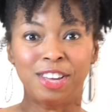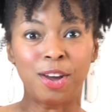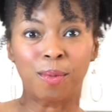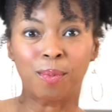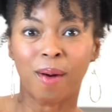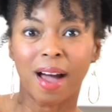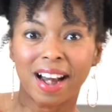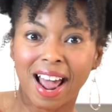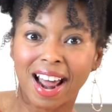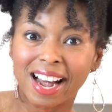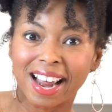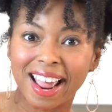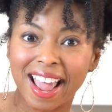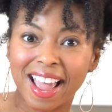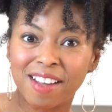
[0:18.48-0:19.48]
You run out
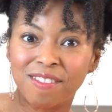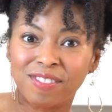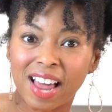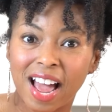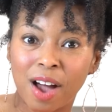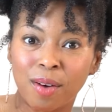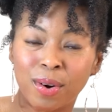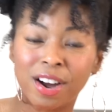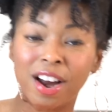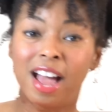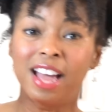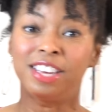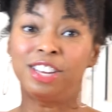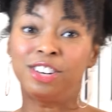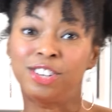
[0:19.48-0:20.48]
of cake flour,
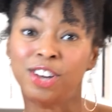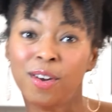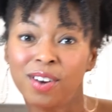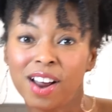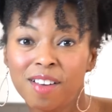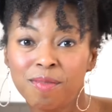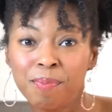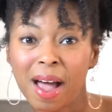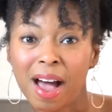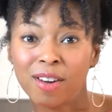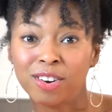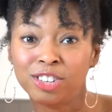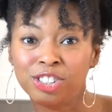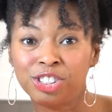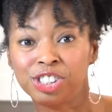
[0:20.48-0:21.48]
you don't have
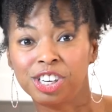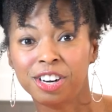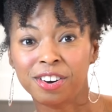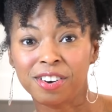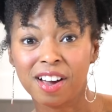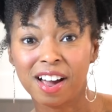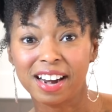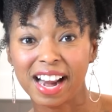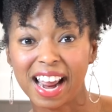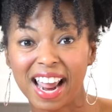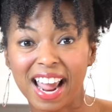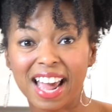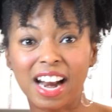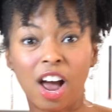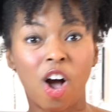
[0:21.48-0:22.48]
powdered sugar on
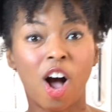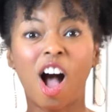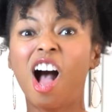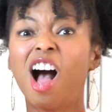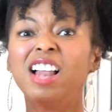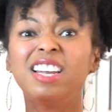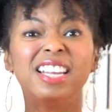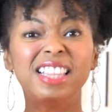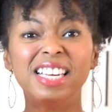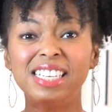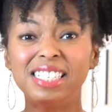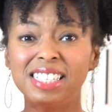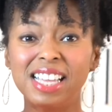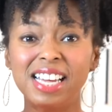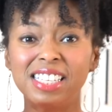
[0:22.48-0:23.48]
hand, all of
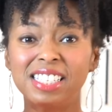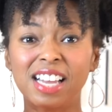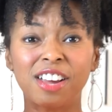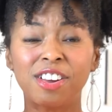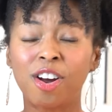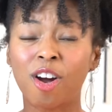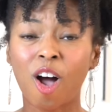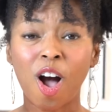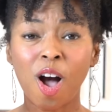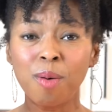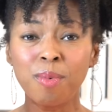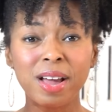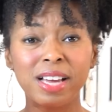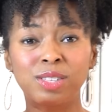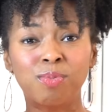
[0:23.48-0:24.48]
these things that you're
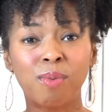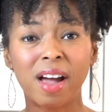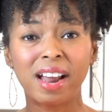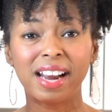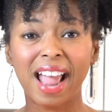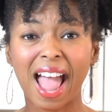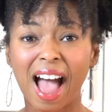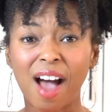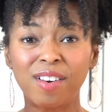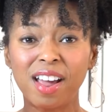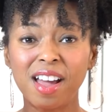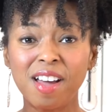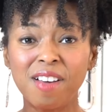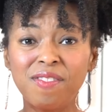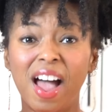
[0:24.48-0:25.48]
always running out
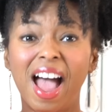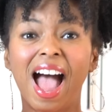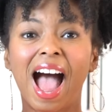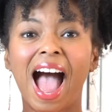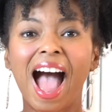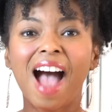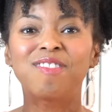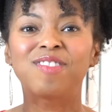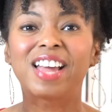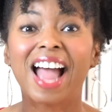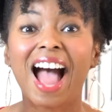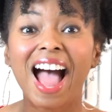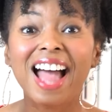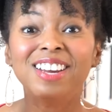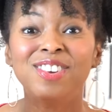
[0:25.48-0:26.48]
of, I've
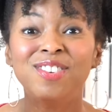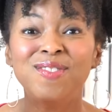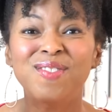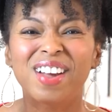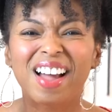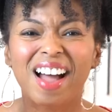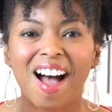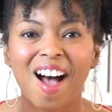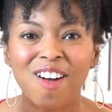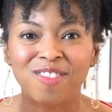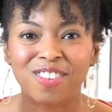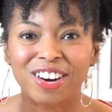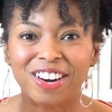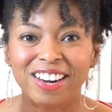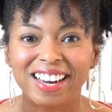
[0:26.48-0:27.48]
got you
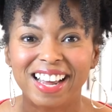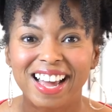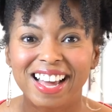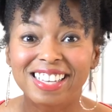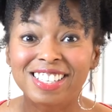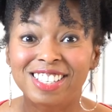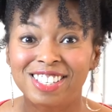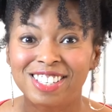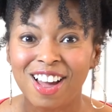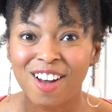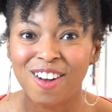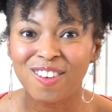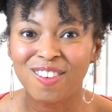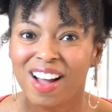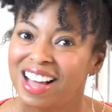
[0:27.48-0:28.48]
covered.
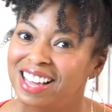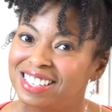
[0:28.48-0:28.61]
So,